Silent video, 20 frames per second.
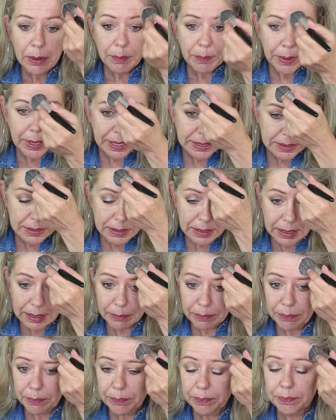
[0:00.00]
but
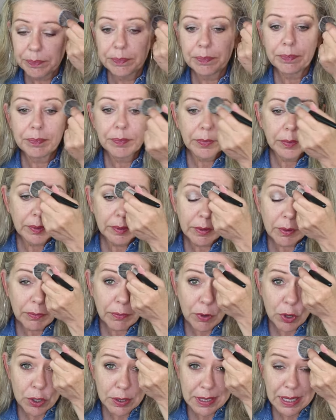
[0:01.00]
um, the
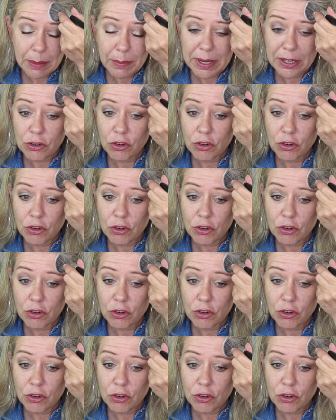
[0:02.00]
first time I